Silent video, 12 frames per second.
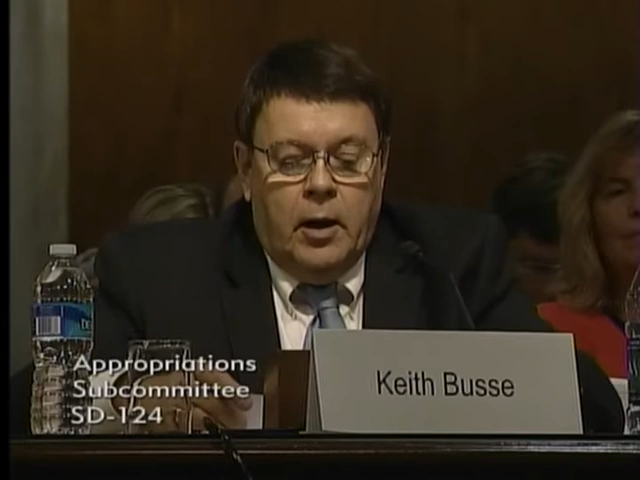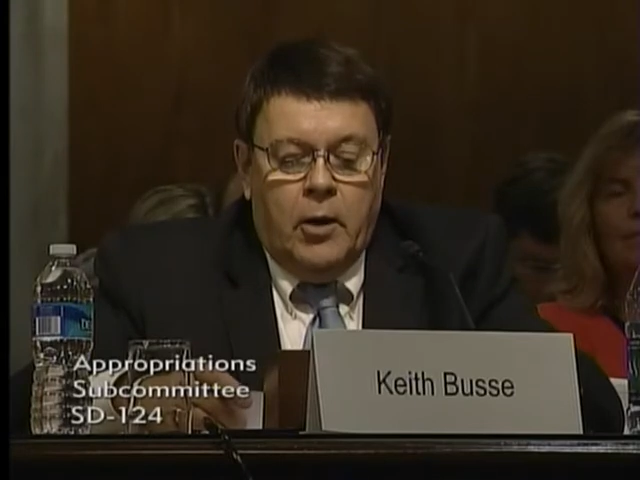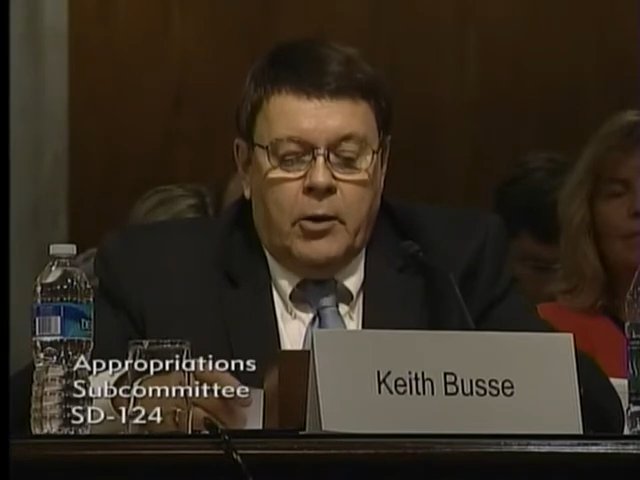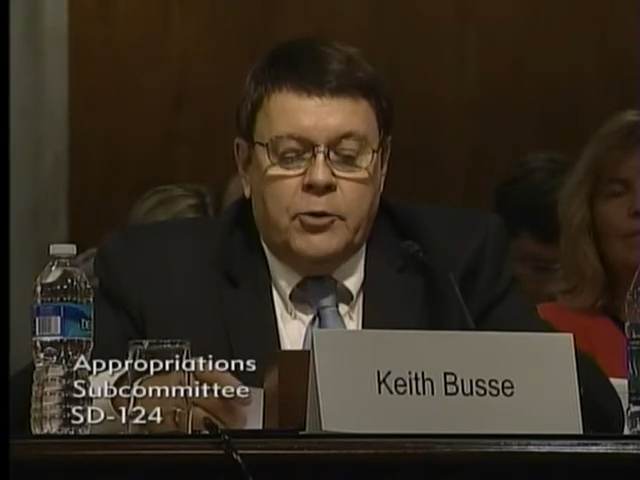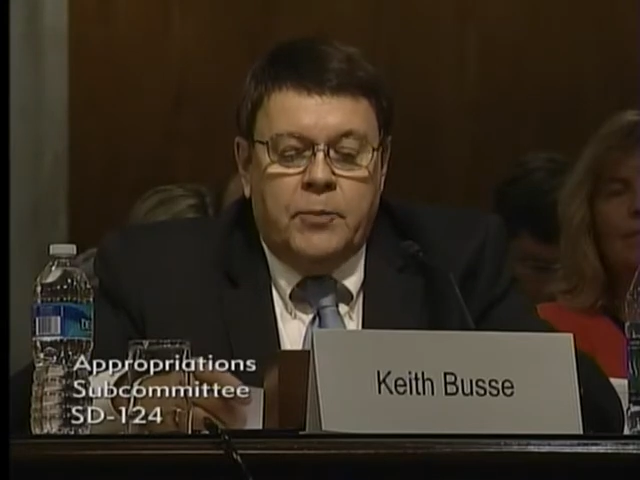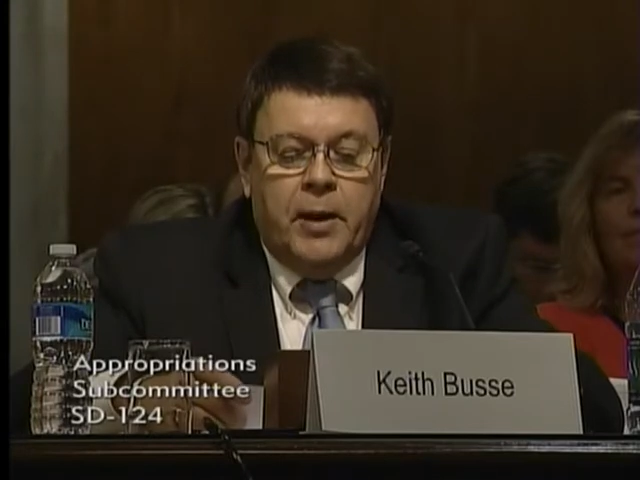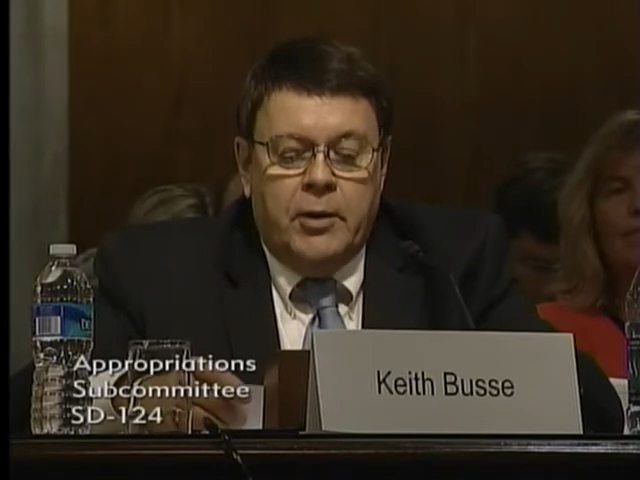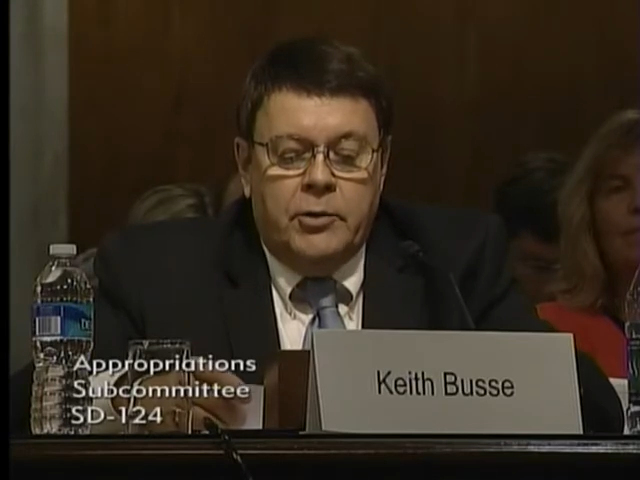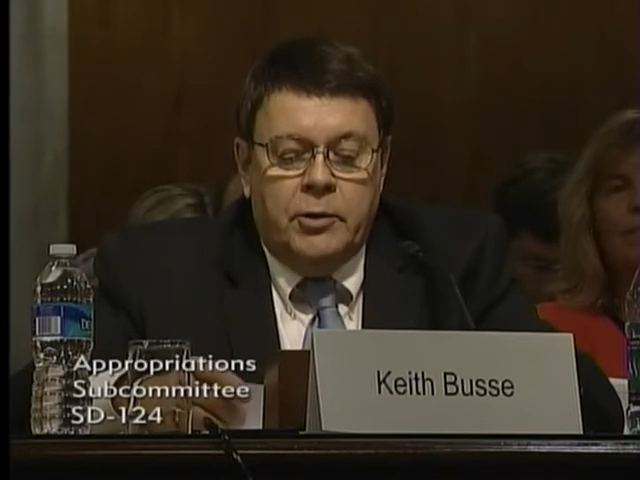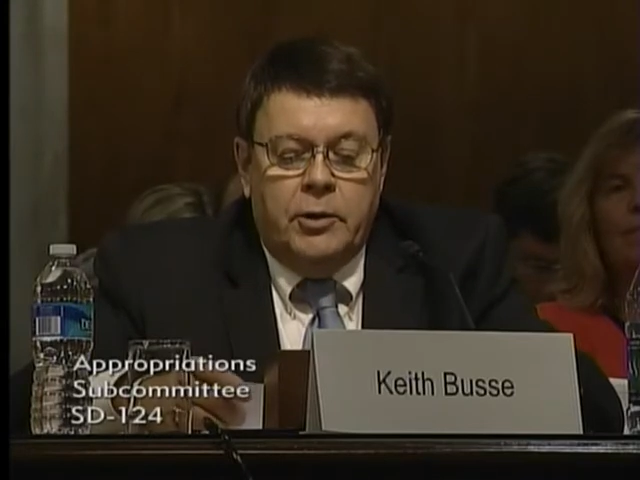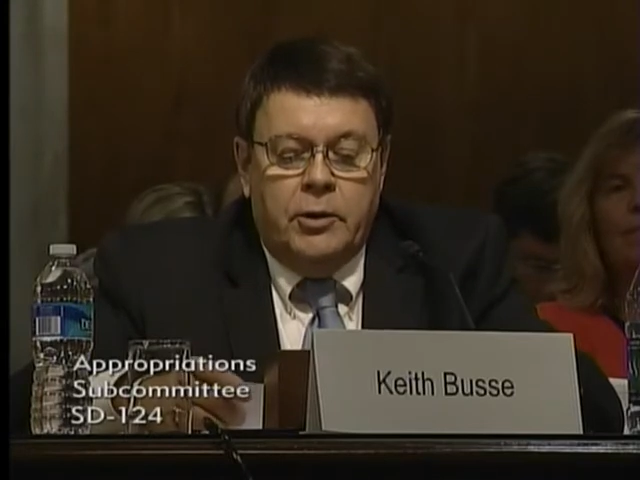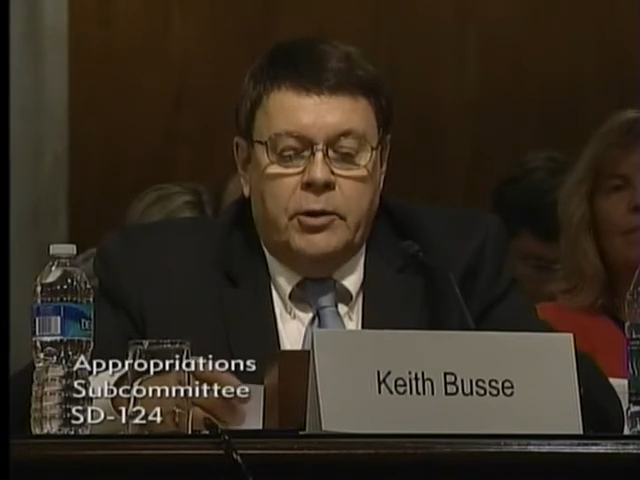Our
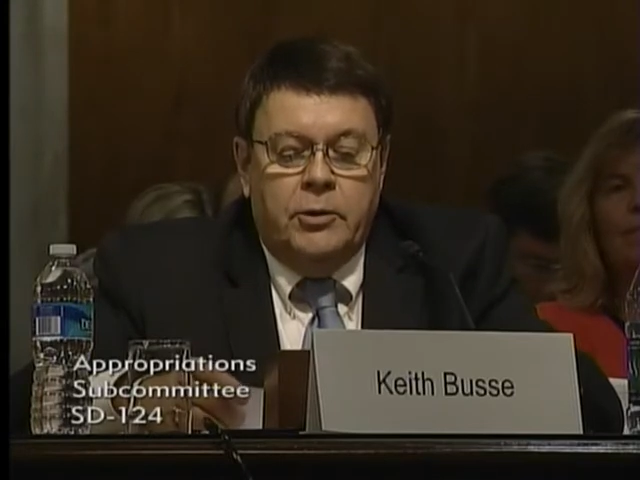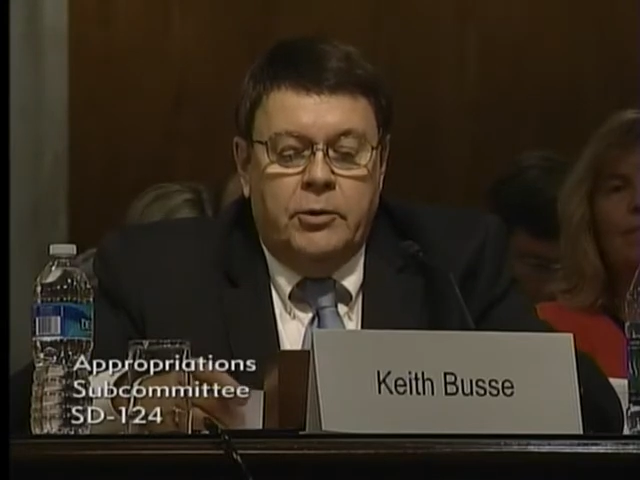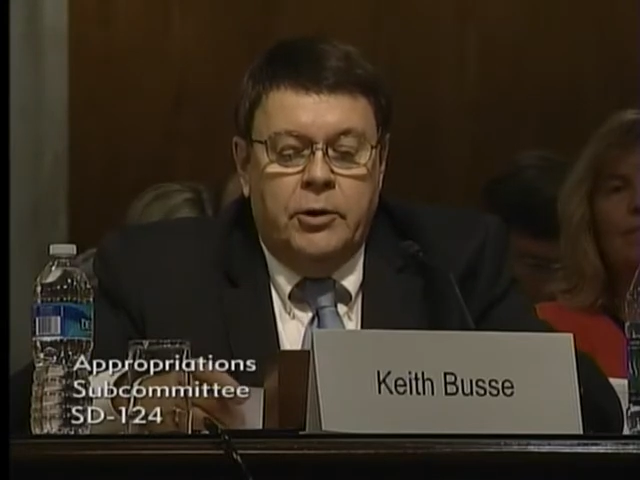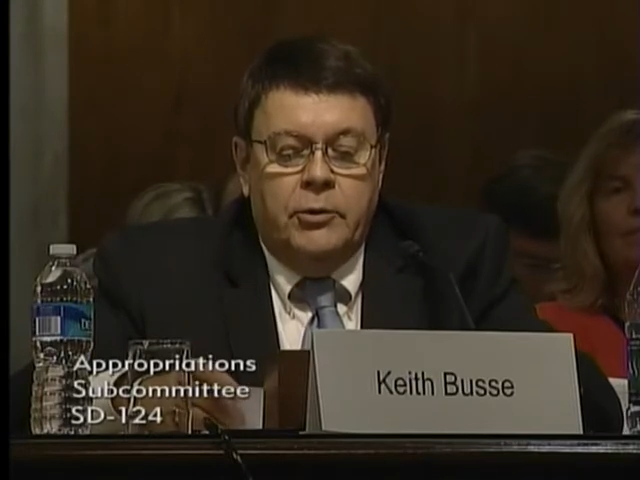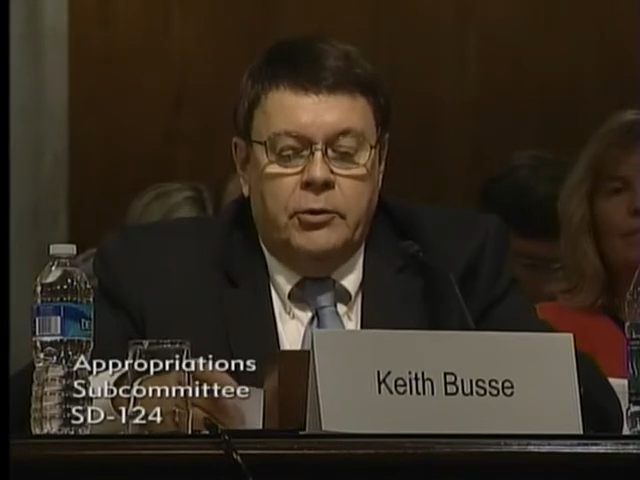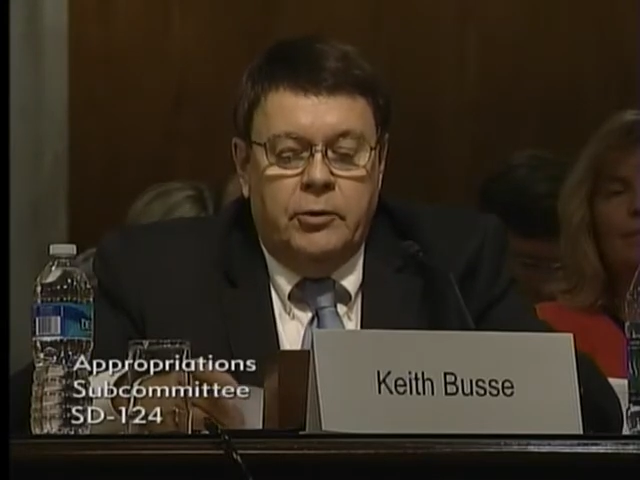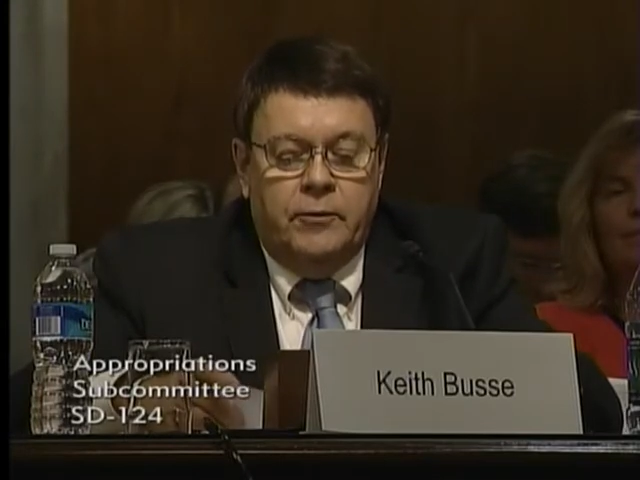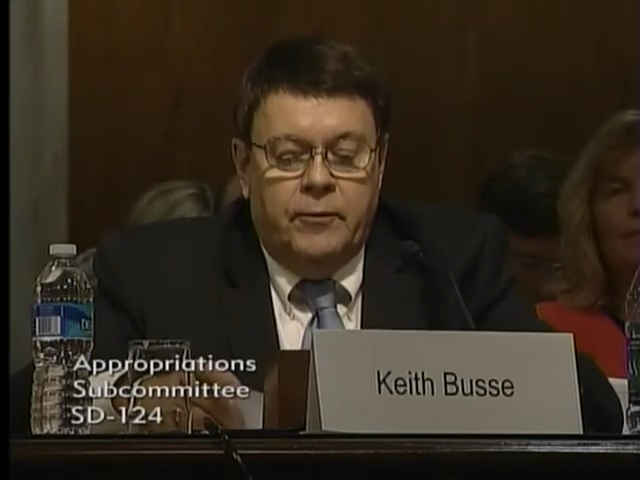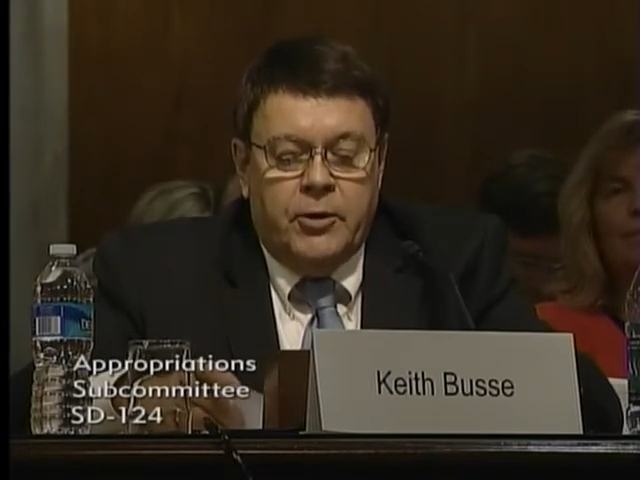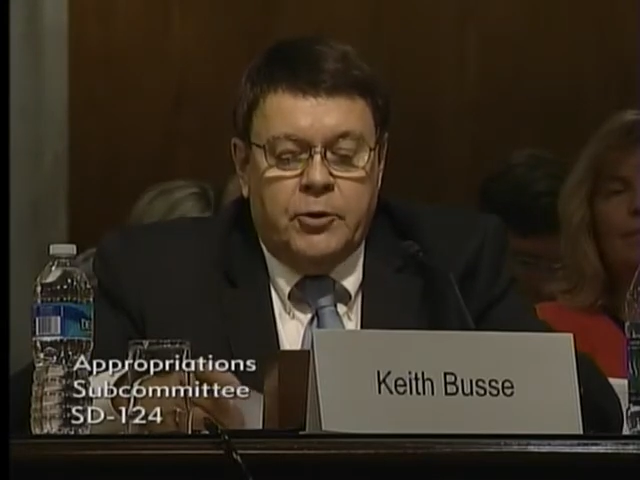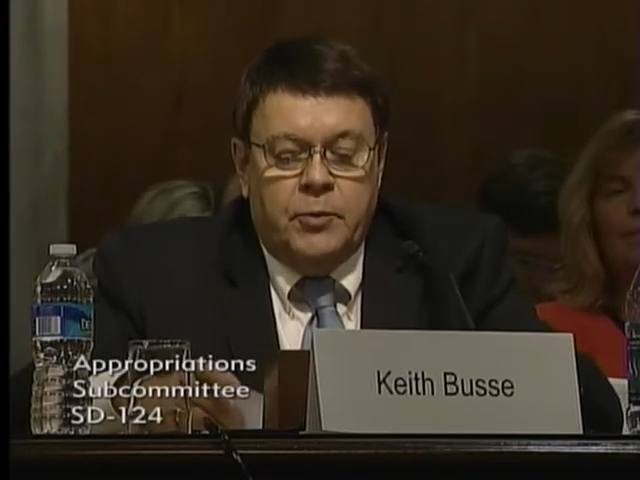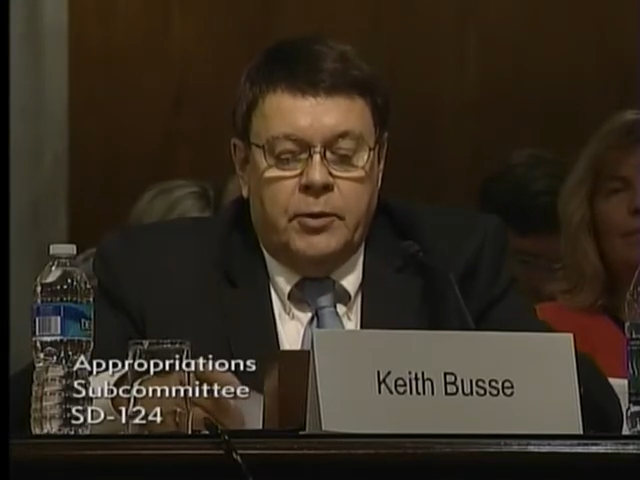expansion and continued
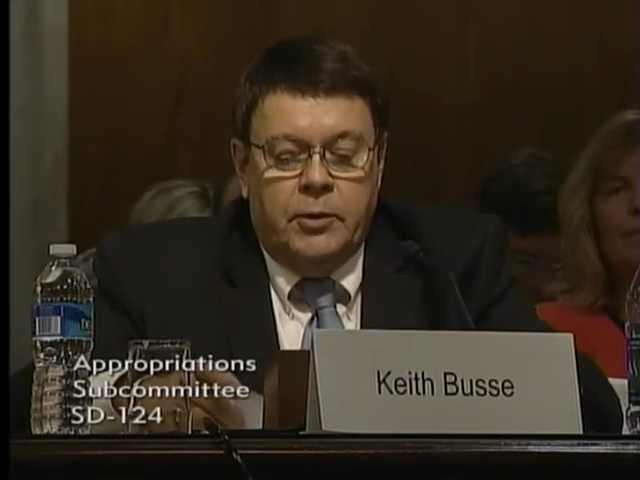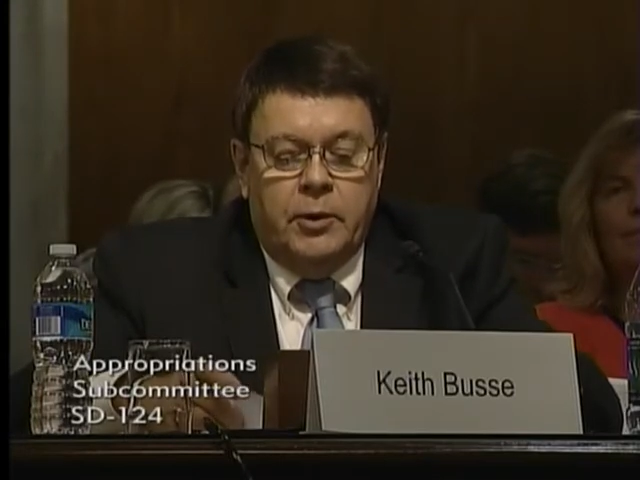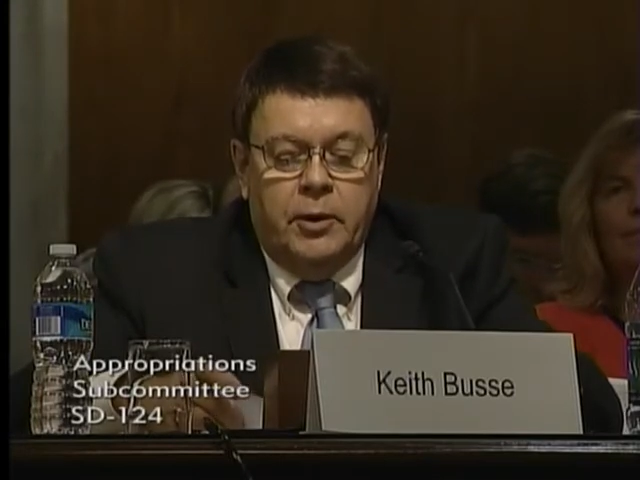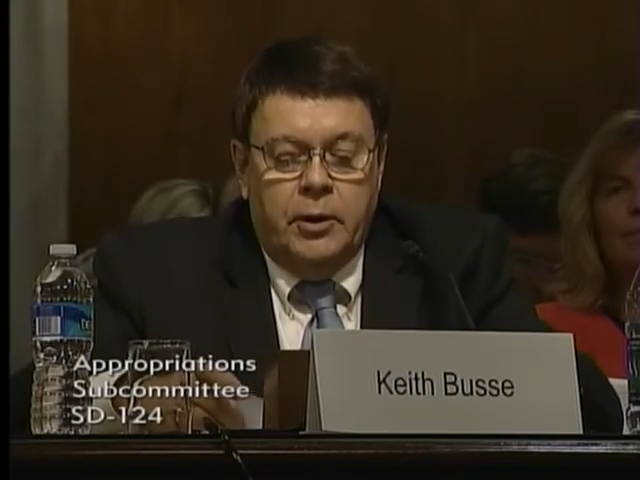investment